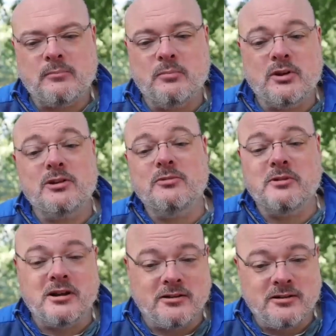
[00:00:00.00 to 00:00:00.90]
become
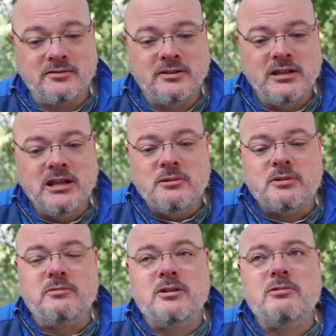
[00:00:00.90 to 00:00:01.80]
aware of,
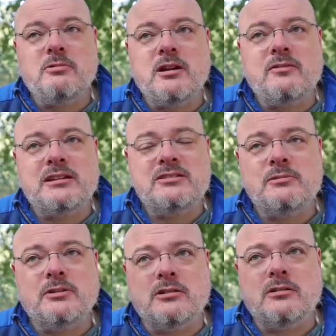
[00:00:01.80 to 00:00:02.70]
but I'm not aware of any
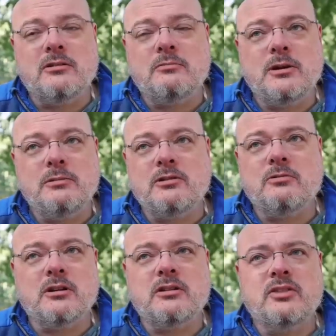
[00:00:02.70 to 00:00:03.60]
similar public
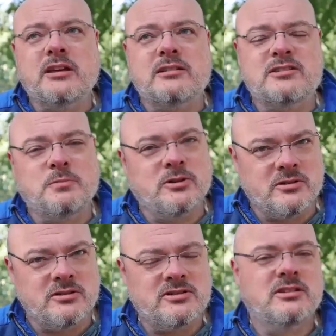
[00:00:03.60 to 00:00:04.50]
work that
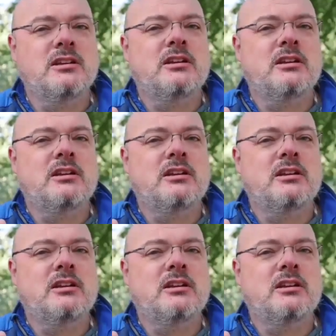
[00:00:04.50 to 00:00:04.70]
explores